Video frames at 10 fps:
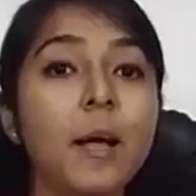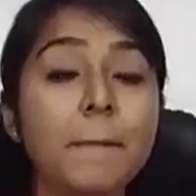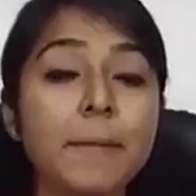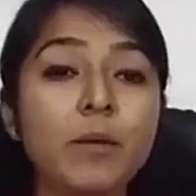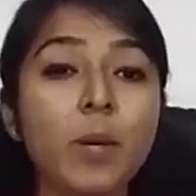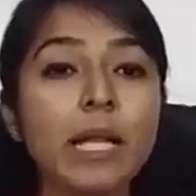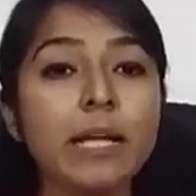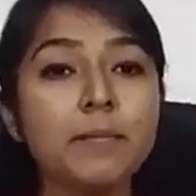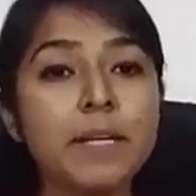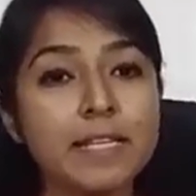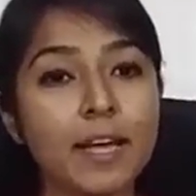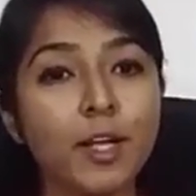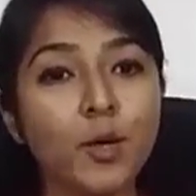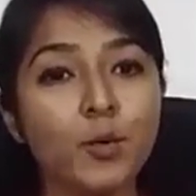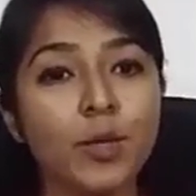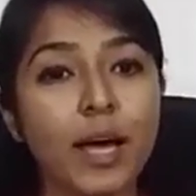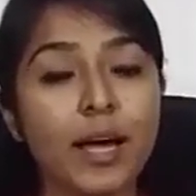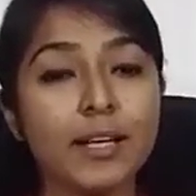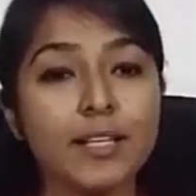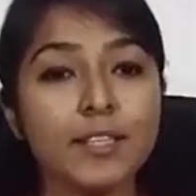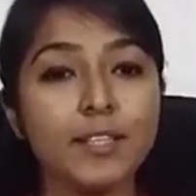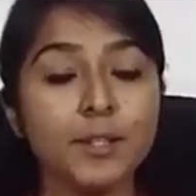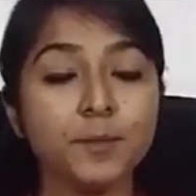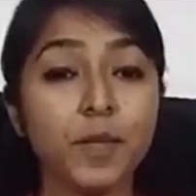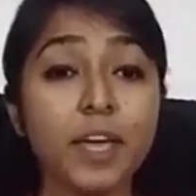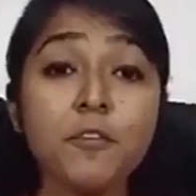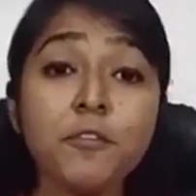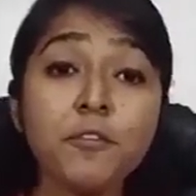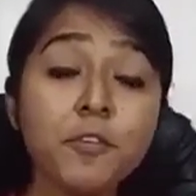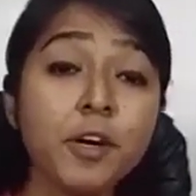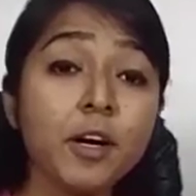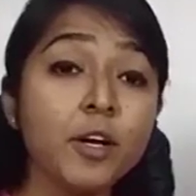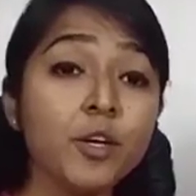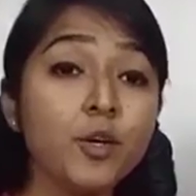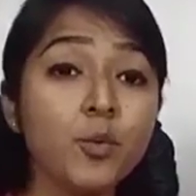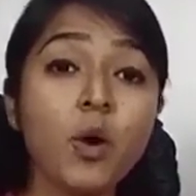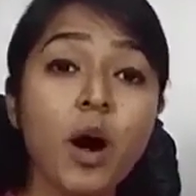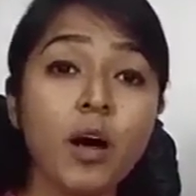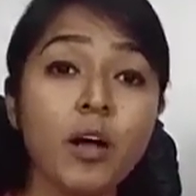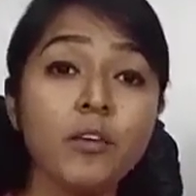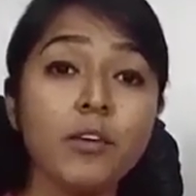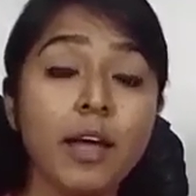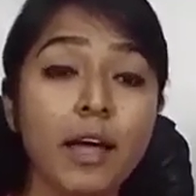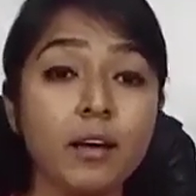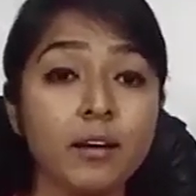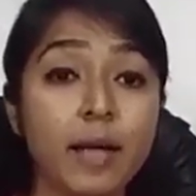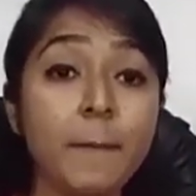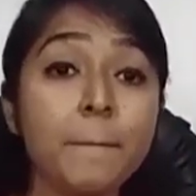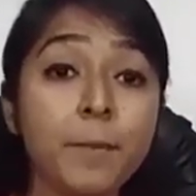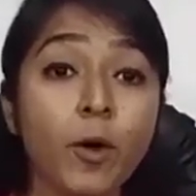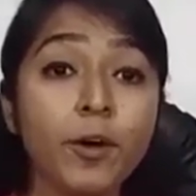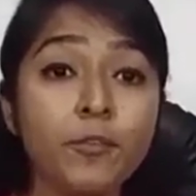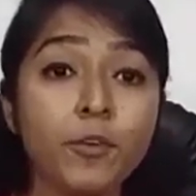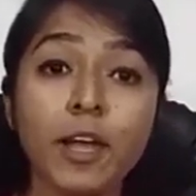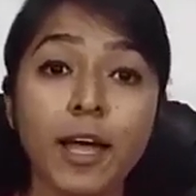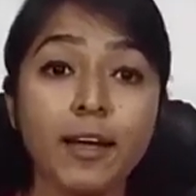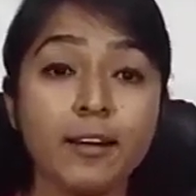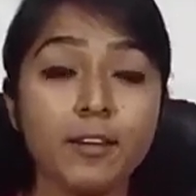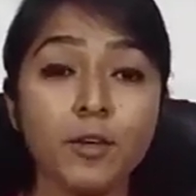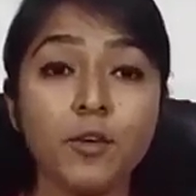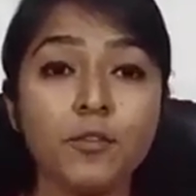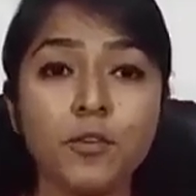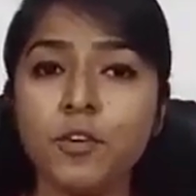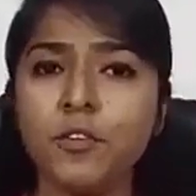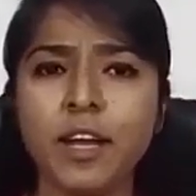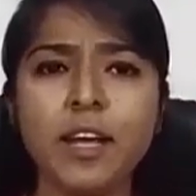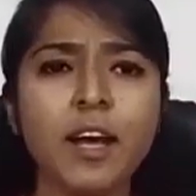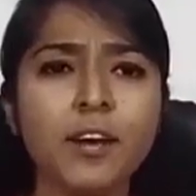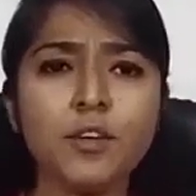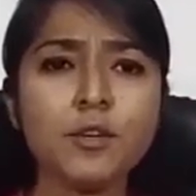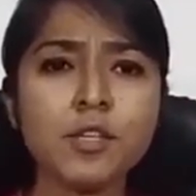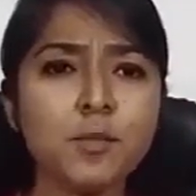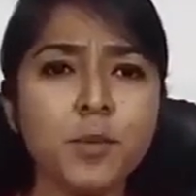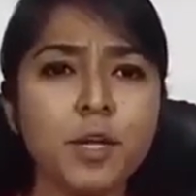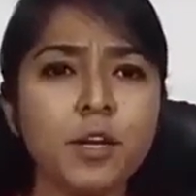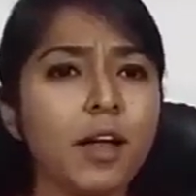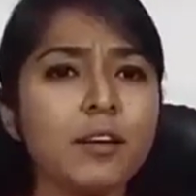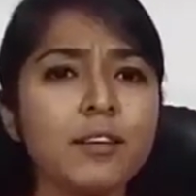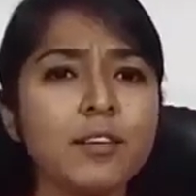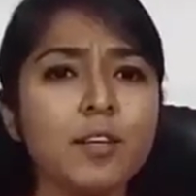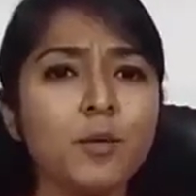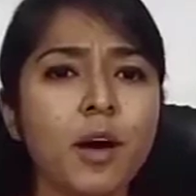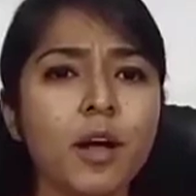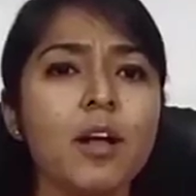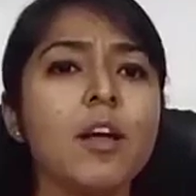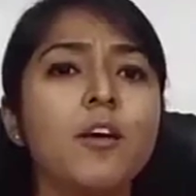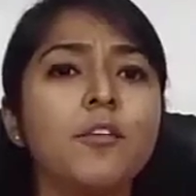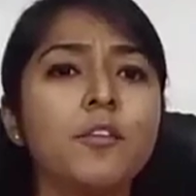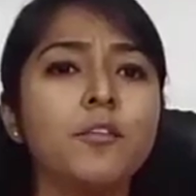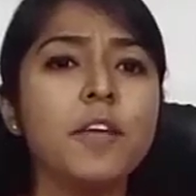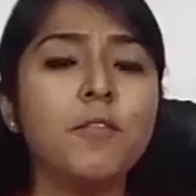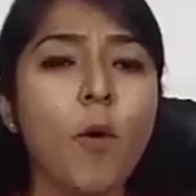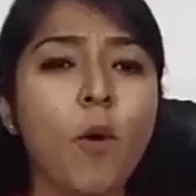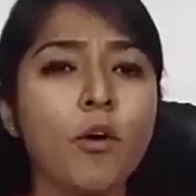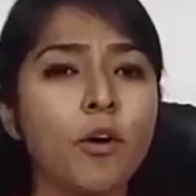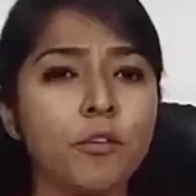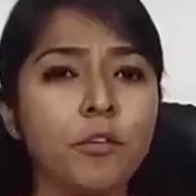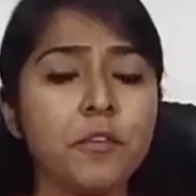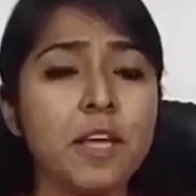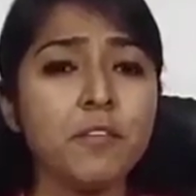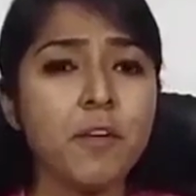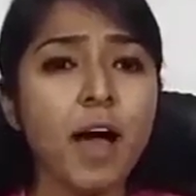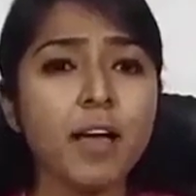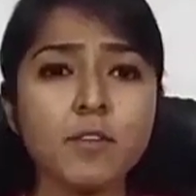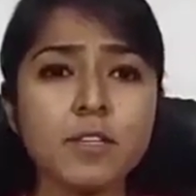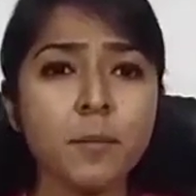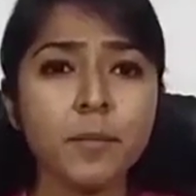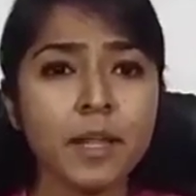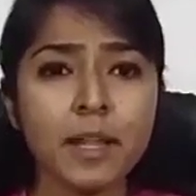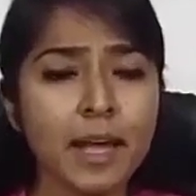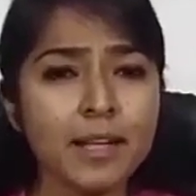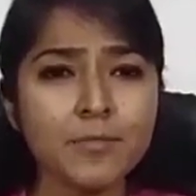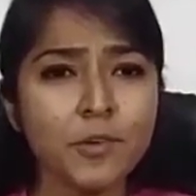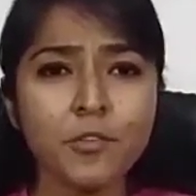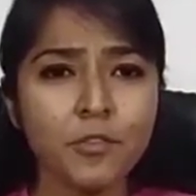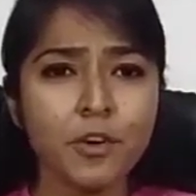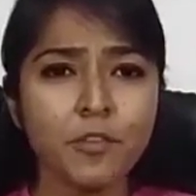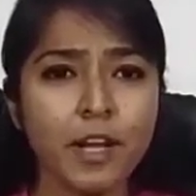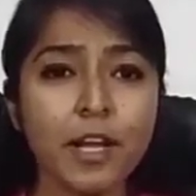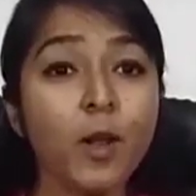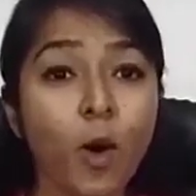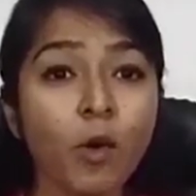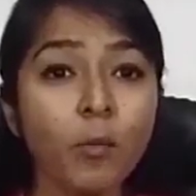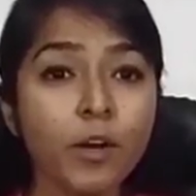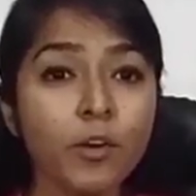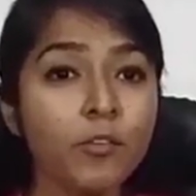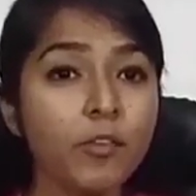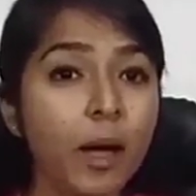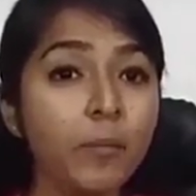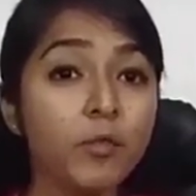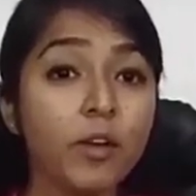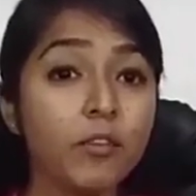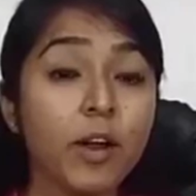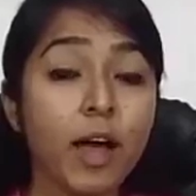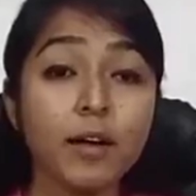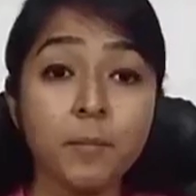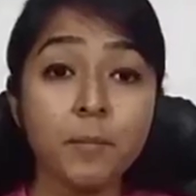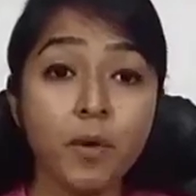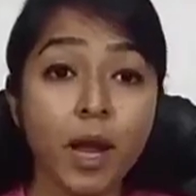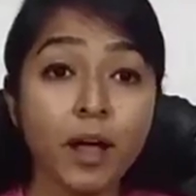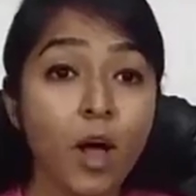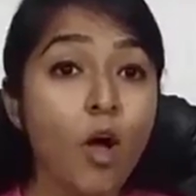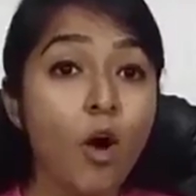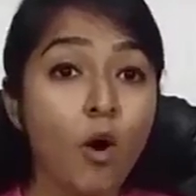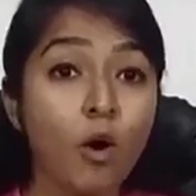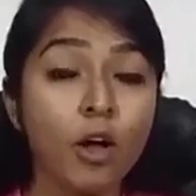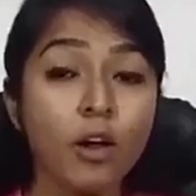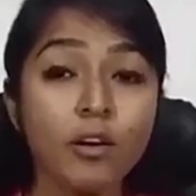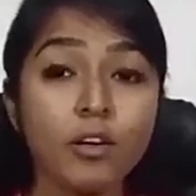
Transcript: Meanwhile, let me tell you that if you are employed for for a very continuous period until you are 54 or 55 or something like that, for a very long period of time, you've never had a break, or